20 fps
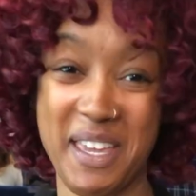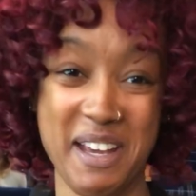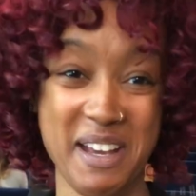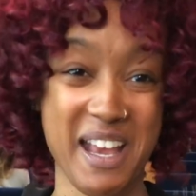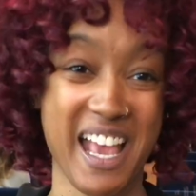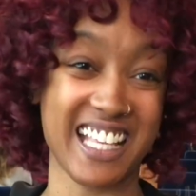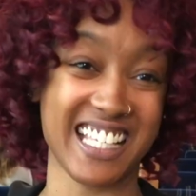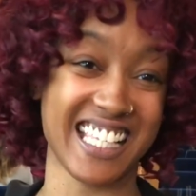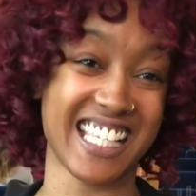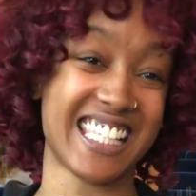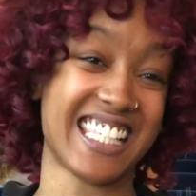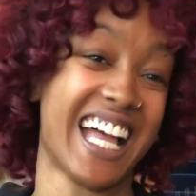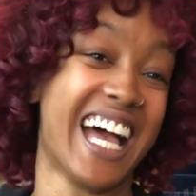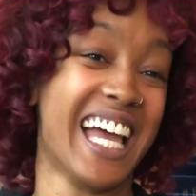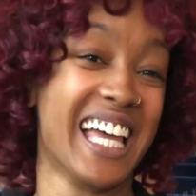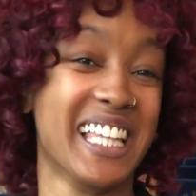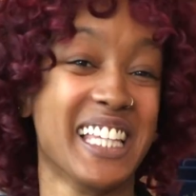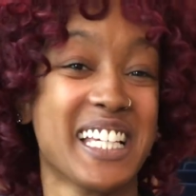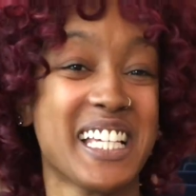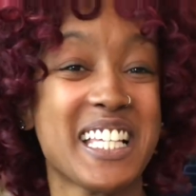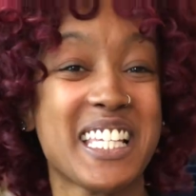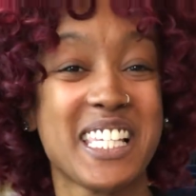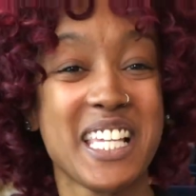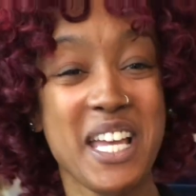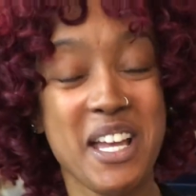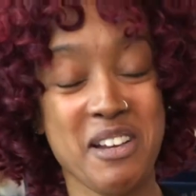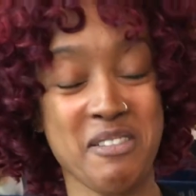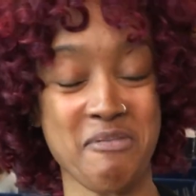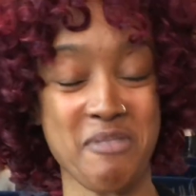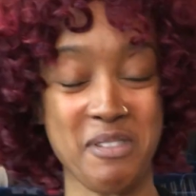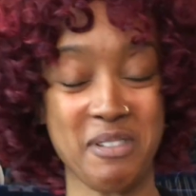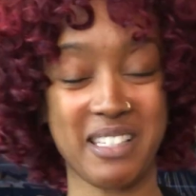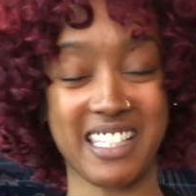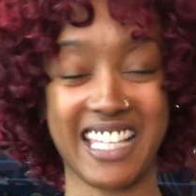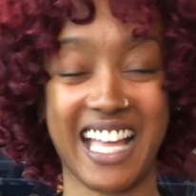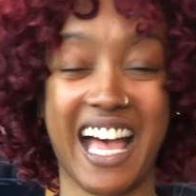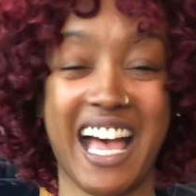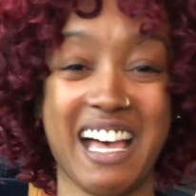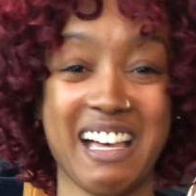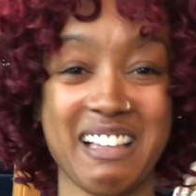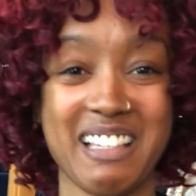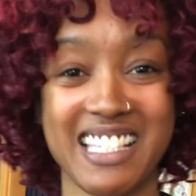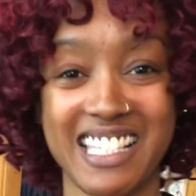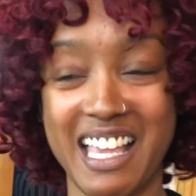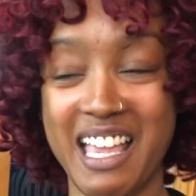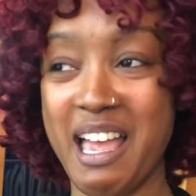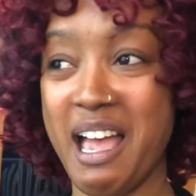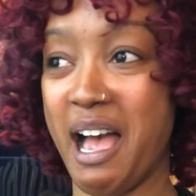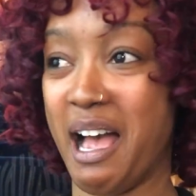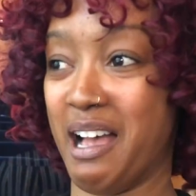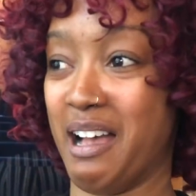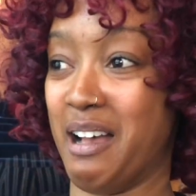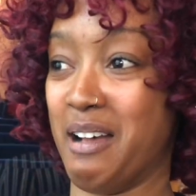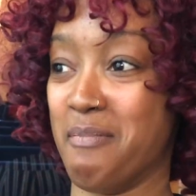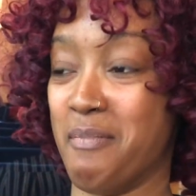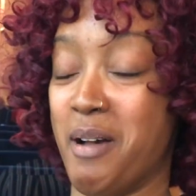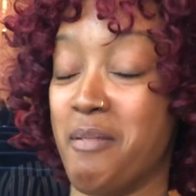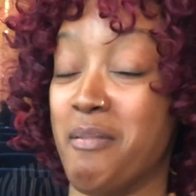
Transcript: here as a stylist, Rue Styles. I'm